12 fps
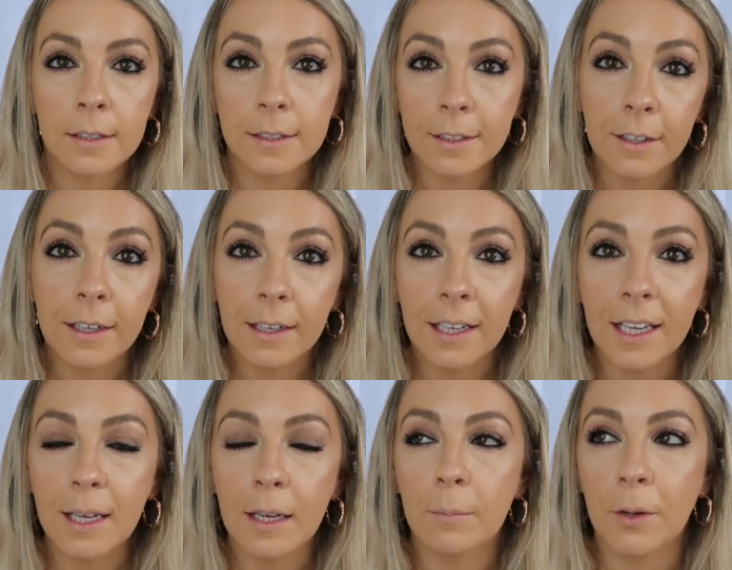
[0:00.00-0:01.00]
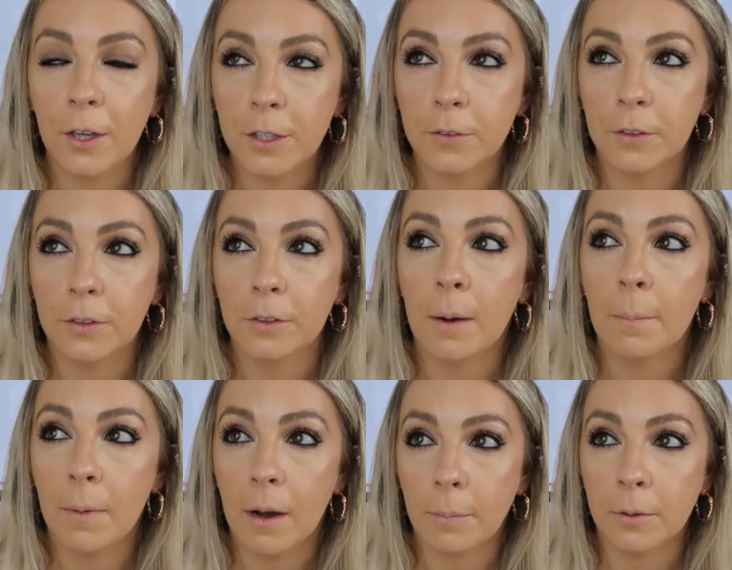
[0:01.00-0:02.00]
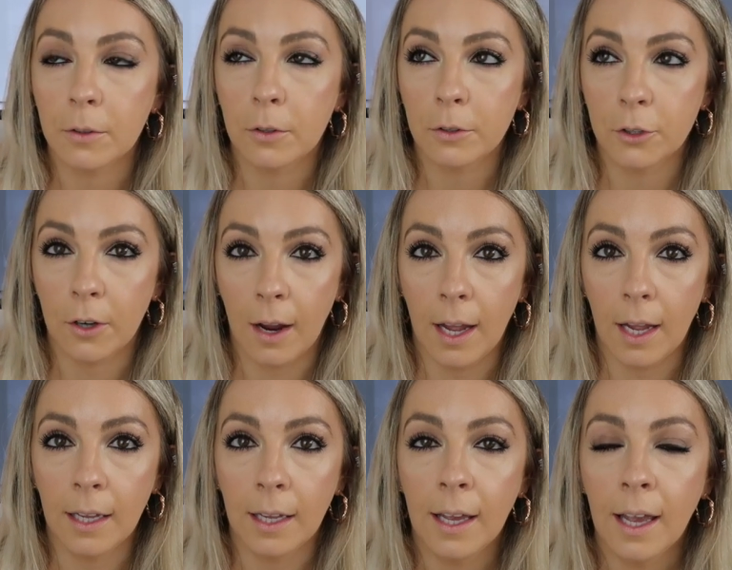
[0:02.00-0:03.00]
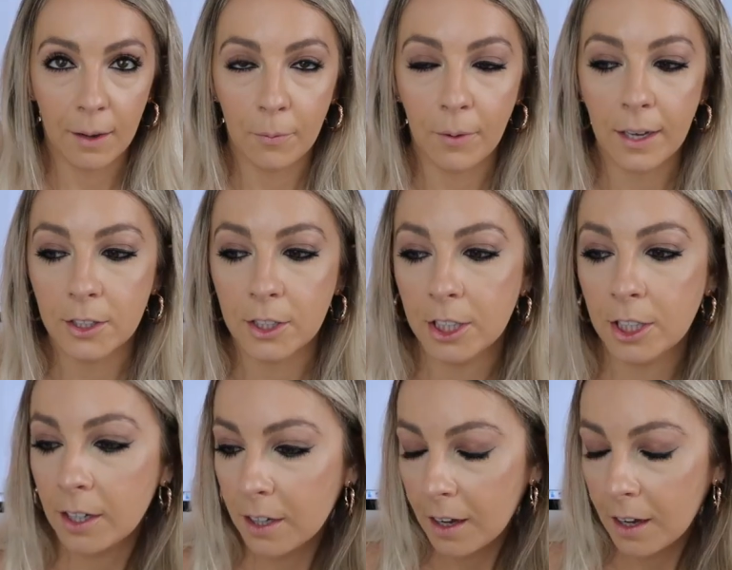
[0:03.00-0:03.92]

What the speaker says: stunningly beautiful marble tray, which